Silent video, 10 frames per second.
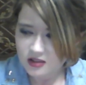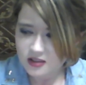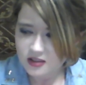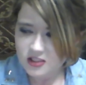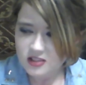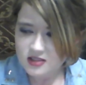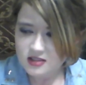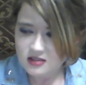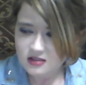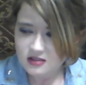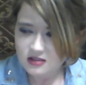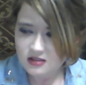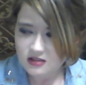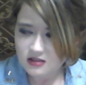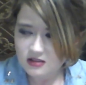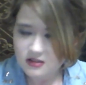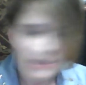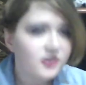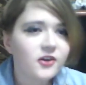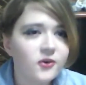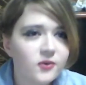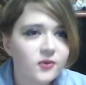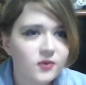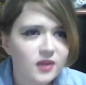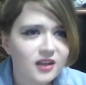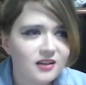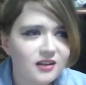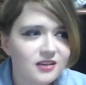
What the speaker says: It just, I don't know, like,